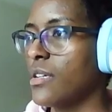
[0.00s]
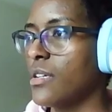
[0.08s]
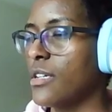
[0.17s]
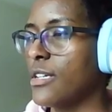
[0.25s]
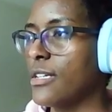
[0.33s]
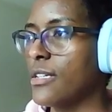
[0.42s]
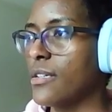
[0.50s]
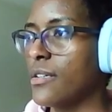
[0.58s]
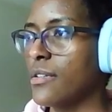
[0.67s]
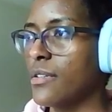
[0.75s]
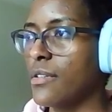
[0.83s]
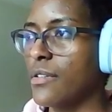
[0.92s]

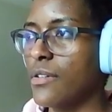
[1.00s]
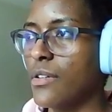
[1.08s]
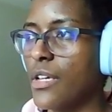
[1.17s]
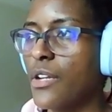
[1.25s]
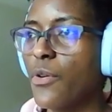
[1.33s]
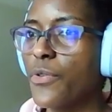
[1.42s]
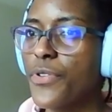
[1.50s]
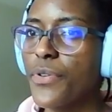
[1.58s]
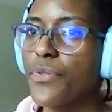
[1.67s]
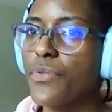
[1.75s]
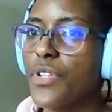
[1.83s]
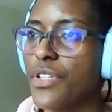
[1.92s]
And
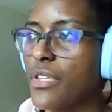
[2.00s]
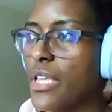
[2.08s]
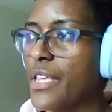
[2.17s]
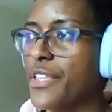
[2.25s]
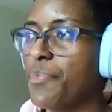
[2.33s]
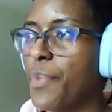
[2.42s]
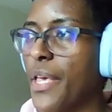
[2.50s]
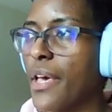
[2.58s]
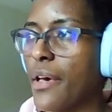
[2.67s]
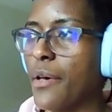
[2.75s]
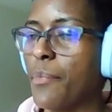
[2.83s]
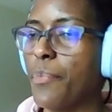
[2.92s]
also just speak
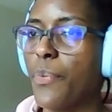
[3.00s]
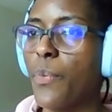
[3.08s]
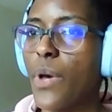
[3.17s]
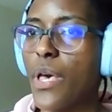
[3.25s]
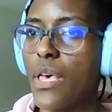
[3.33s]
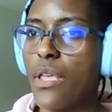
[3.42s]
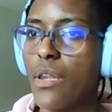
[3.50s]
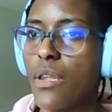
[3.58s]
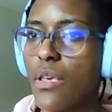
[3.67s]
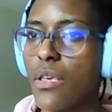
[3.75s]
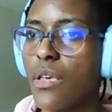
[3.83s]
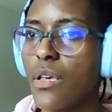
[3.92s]
up when
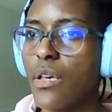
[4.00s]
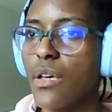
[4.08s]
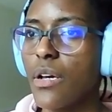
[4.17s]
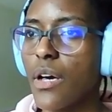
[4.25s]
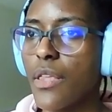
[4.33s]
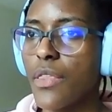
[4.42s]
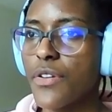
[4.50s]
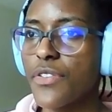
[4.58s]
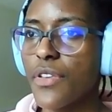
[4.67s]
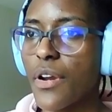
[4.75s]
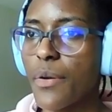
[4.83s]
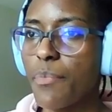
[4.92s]
others
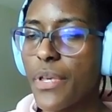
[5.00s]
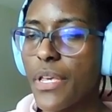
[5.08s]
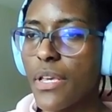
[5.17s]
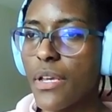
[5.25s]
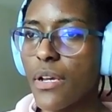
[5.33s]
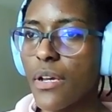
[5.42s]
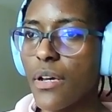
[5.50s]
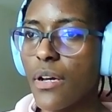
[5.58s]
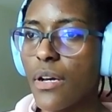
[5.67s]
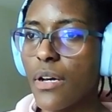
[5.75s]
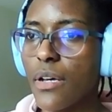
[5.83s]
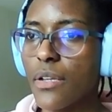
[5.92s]
are being
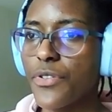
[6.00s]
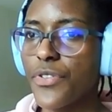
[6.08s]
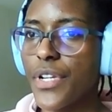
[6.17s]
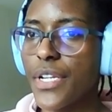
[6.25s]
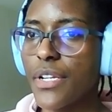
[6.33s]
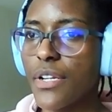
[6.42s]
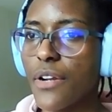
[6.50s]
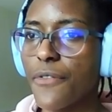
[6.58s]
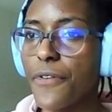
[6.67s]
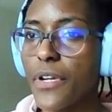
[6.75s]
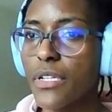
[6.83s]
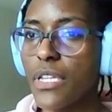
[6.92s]
treated
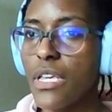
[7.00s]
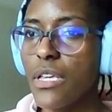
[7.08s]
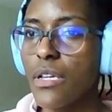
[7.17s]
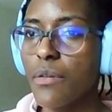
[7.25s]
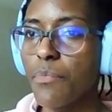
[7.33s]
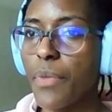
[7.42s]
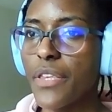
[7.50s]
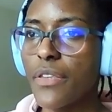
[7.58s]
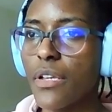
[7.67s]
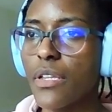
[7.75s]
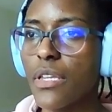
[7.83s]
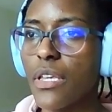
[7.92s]
unfairly.
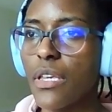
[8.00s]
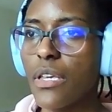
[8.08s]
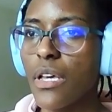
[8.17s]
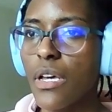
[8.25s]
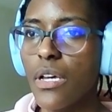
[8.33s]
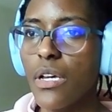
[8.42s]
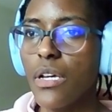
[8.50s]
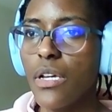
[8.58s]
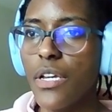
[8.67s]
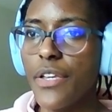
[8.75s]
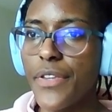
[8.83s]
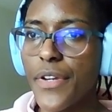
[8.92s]
Basically,
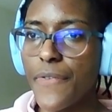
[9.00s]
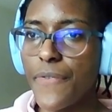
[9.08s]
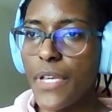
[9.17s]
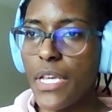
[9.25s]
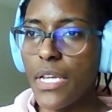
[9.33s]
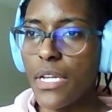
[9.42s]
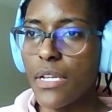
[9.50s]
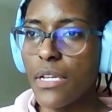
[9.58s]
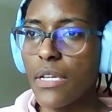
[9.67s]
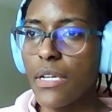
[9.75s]
intervene.